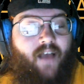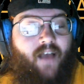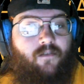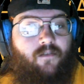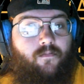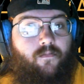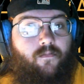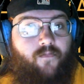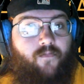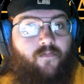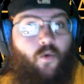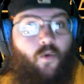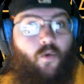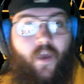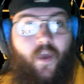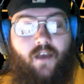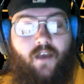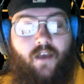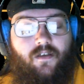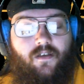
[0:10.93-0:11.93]
few
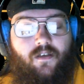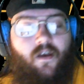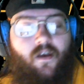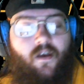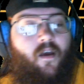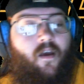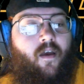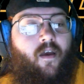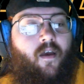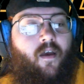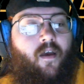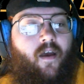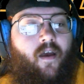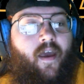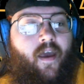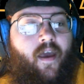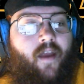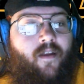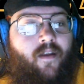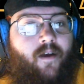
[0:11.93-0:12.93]
weeks,
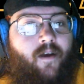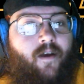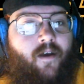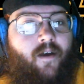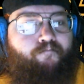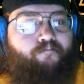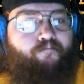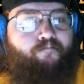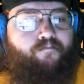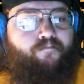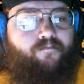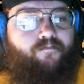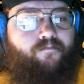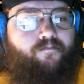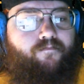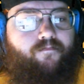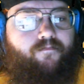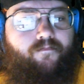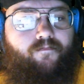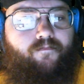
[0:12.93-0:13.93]
and
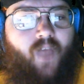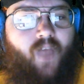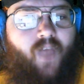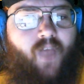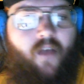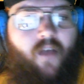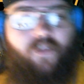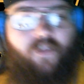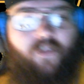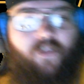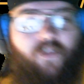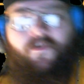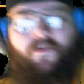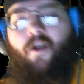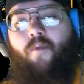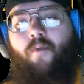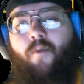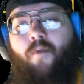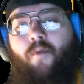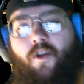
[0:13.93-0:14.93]
this video I'm
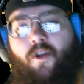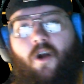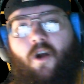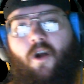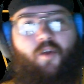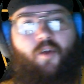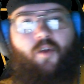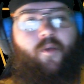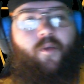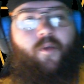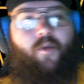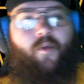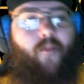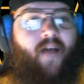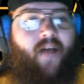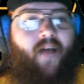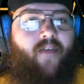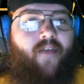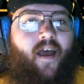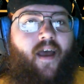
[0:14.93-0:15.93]
going to talk a little bit about
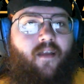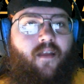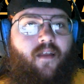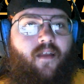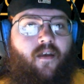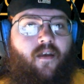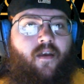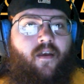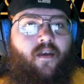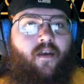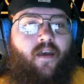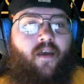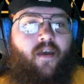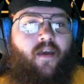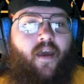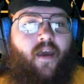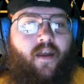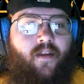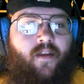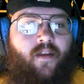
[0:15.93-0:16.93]
that.
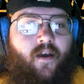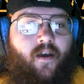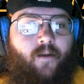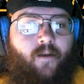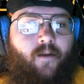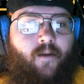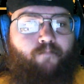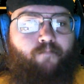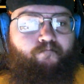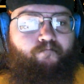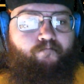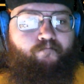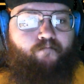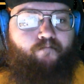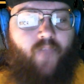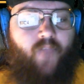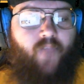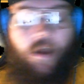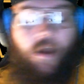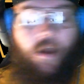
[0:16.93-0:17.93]
And
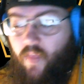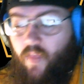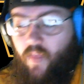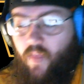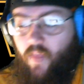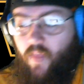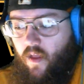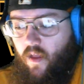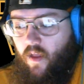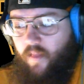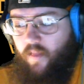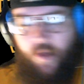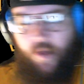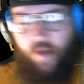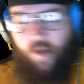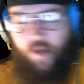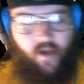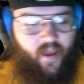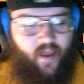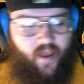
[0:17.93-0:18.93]
yeah, let me go
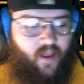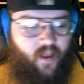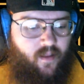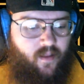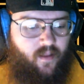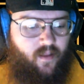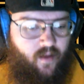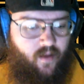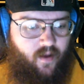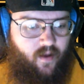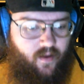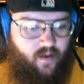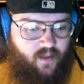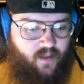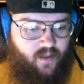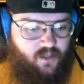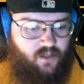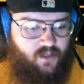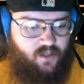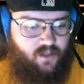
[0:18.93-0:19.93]
ahead and get
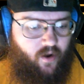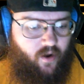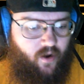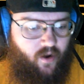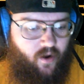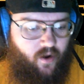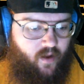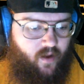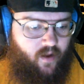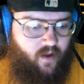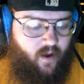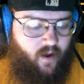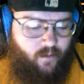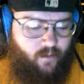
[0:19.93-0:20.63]
started. Yeah,